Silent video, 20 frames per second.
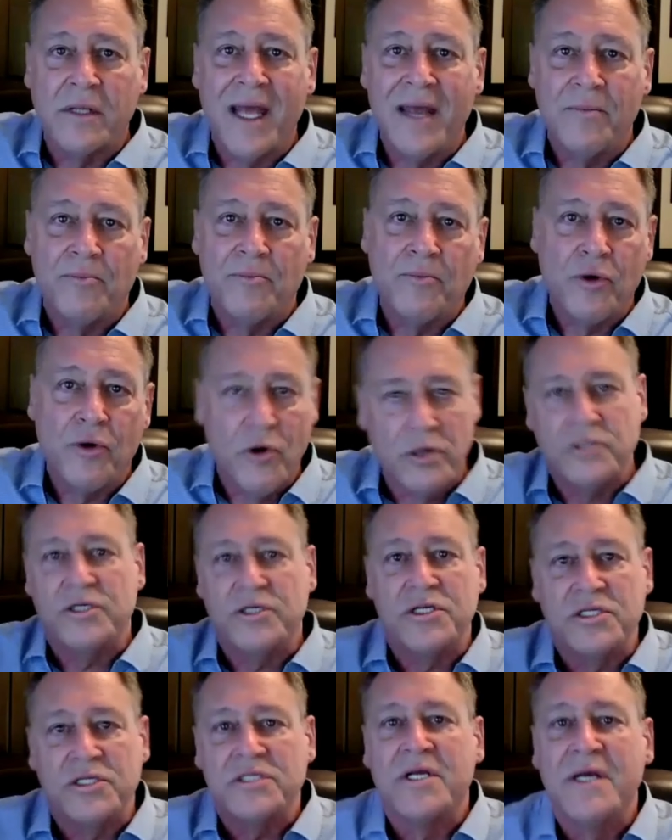and
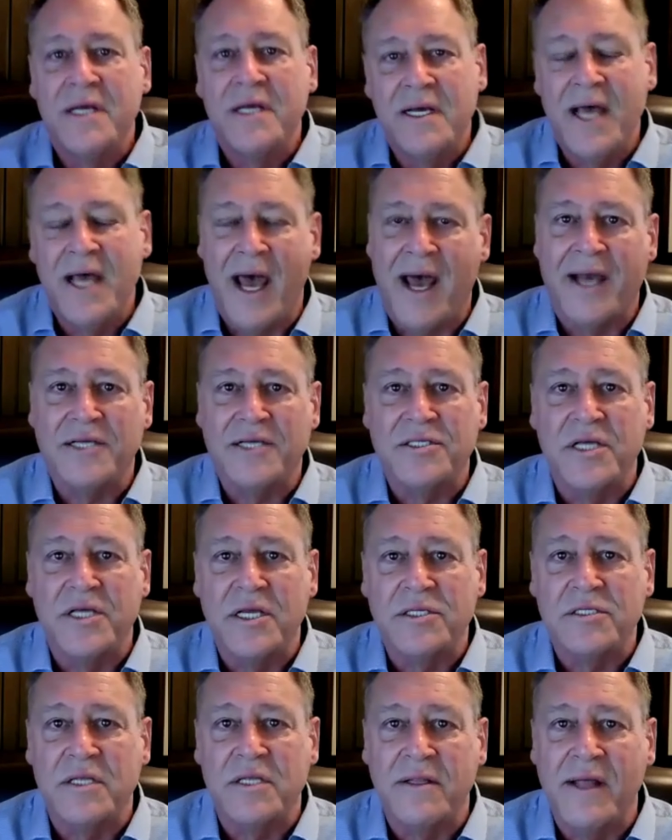purchase
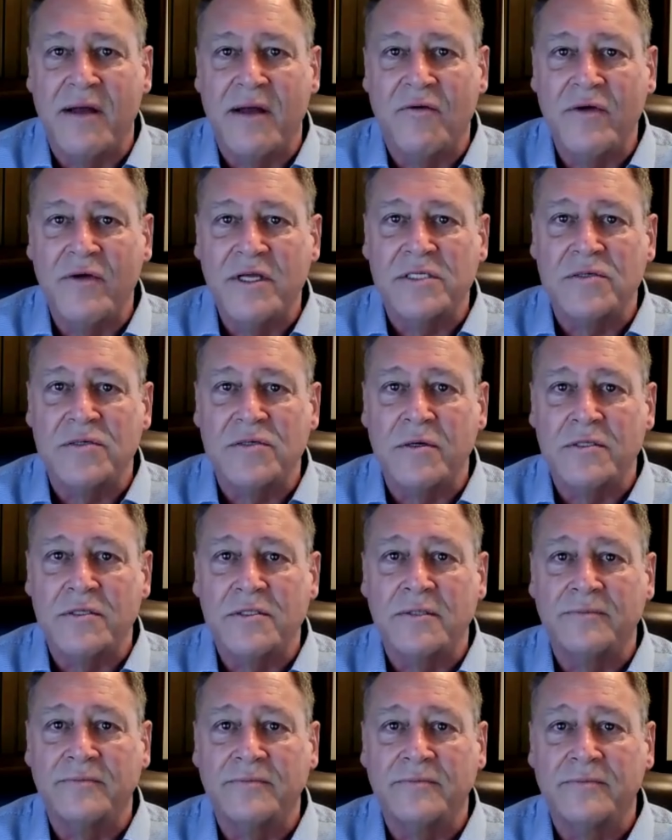access to that
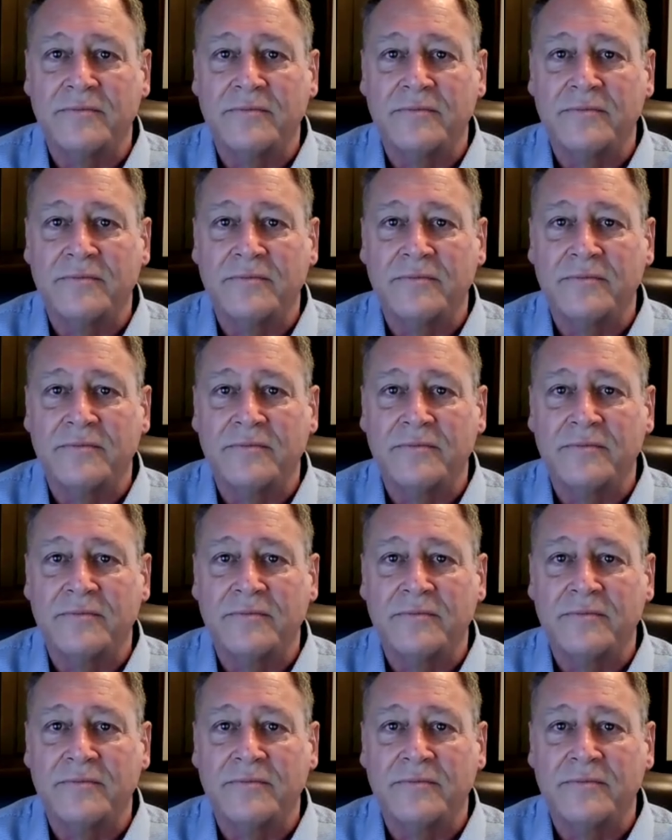resource.